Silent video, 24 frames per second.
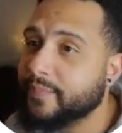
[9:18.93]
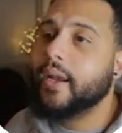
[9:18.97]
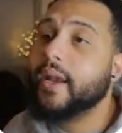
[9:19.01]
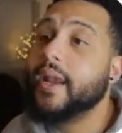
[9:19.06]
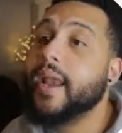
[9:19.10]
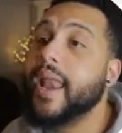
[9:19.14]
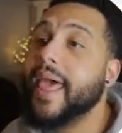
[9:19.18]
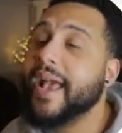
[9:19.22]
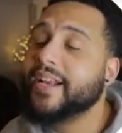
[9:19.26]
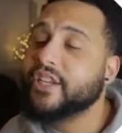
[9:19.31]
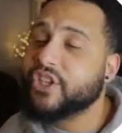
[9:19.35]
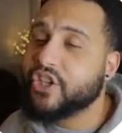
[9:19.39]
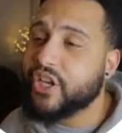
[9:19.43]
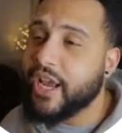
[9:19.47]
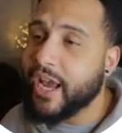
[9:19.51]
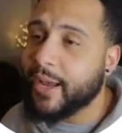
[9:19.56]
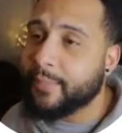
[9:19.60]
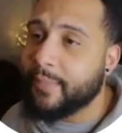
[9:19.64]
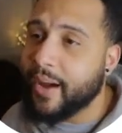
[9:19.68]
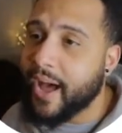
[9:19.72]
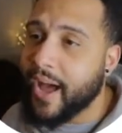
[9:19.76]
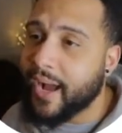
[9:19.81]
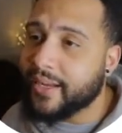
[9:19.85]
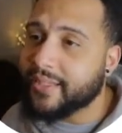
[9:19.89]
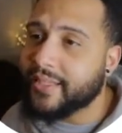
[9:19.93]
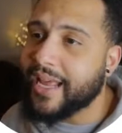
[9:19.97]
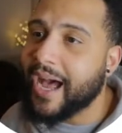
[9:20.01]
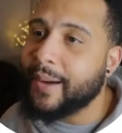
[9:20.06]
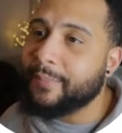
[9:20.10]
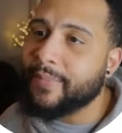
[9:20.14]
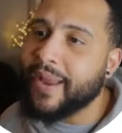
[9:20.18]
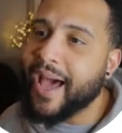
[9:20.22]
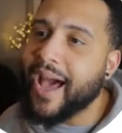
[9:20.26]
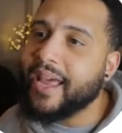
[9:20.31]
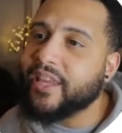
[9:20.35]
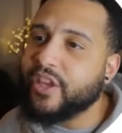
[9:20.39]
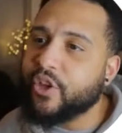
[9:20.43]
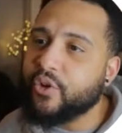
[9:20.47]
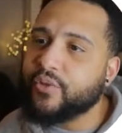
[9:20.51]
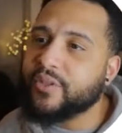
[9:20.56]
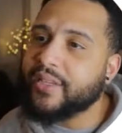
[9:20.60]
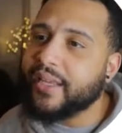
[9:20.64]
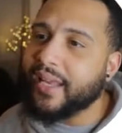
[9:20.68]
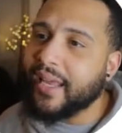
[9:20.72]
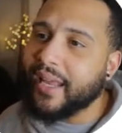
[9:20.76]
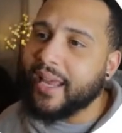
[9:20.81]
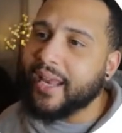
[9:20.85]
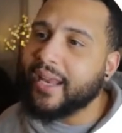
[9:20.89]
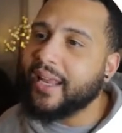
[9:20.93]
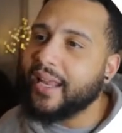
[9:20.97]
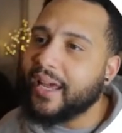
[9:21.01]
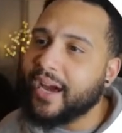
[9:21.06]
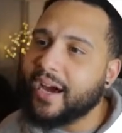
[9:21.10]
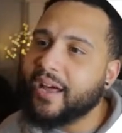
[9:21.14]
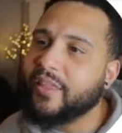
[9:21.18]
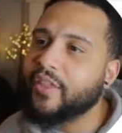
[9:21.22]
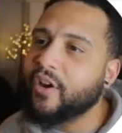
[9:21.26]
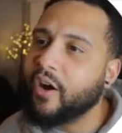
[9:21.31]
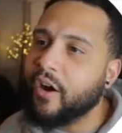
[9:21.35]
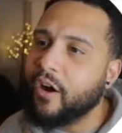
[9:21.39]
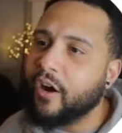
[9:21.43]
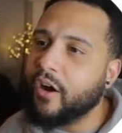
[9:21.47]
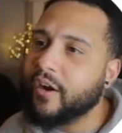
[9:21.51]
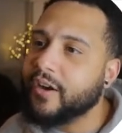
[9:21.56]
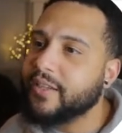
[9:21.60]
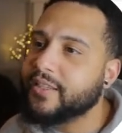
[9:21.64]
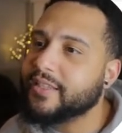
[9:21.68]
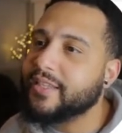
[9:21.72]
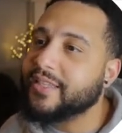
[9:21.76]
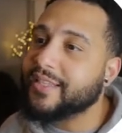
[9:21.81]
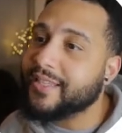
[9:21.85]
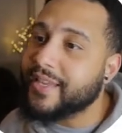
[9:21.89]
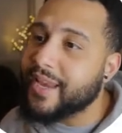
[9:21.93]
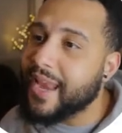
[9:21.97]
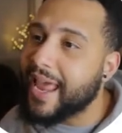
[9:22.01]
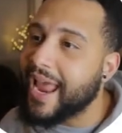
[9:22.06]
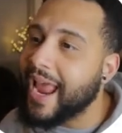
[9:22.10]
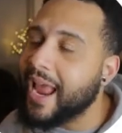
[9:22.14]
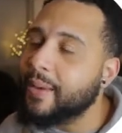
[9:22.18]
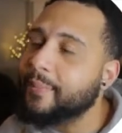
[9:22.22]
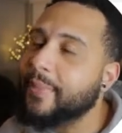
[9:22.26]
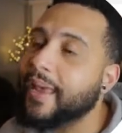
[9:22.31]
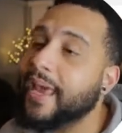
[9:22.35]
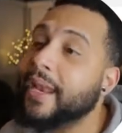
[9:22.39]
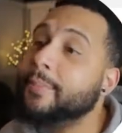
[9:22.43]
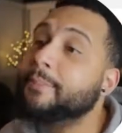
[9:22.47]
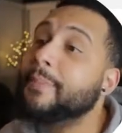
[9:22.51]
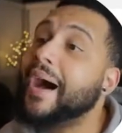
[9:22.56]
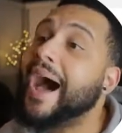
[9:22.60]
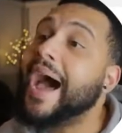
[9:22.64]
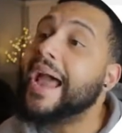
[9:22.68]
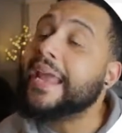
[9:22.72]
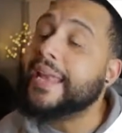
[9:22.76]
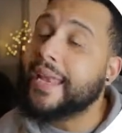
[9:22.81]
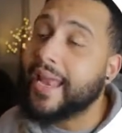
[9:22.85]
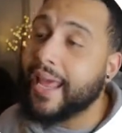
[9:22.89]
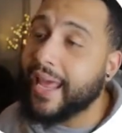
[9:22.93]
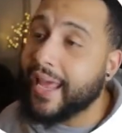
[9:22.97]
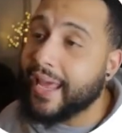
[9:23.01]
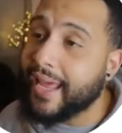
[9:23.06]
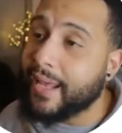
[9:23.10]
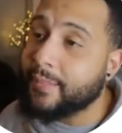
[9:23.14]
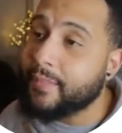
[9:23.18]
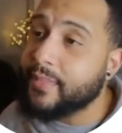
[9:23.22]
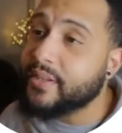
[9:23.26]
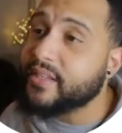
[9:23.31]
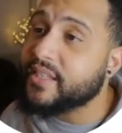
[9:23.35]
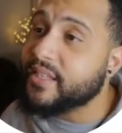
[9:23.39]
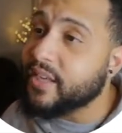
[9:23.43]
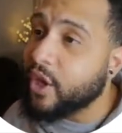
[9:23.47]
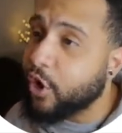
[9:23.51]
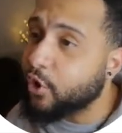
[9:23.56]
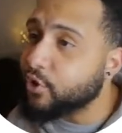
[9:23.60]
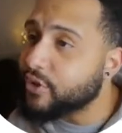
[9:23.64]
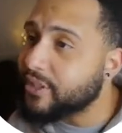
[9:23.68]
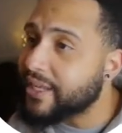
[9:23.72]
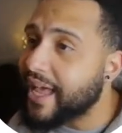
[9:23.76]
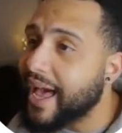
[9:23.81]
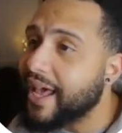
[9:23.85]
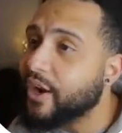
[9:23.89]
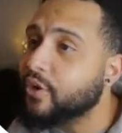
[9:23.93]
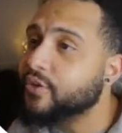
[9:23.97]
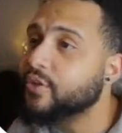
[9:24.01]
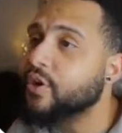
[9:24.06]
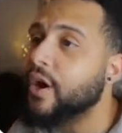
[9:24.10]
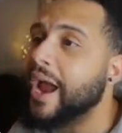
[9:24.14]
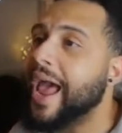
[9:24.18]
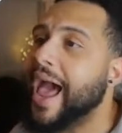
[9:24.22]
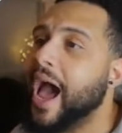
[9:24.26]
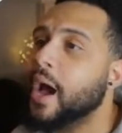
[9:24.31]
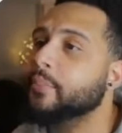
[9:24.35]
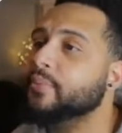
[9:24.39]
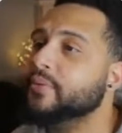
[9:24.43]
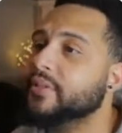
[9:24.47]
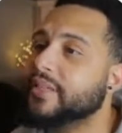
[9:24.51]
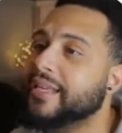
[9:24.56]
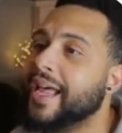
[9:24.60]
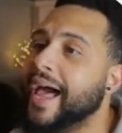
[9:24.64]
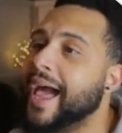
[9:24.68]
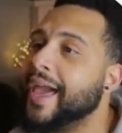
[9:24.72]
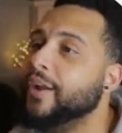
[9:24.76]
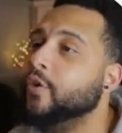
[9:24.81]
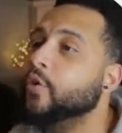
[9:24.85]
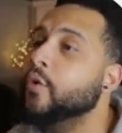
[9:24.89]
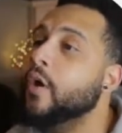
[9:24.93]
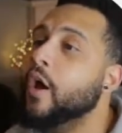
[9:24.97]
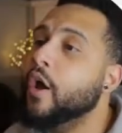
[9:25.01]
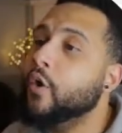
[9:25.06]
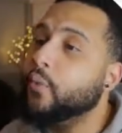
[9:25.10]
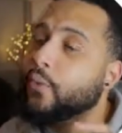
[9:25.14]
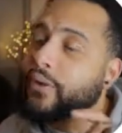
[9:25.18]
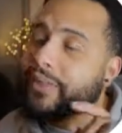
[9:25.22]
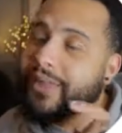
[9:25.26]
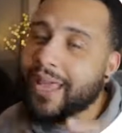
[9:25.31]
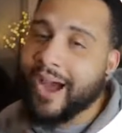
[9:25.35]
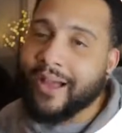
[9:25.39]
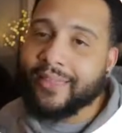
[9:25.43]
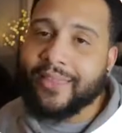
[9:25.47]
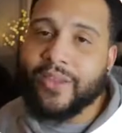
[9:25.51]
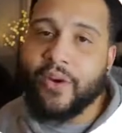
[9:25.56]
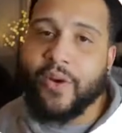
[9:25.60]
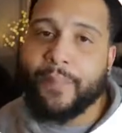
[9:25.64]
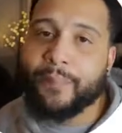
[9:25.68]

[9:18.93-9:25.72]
Next checkbox, I'm not using any other artist's name in my name, song titles or album title without their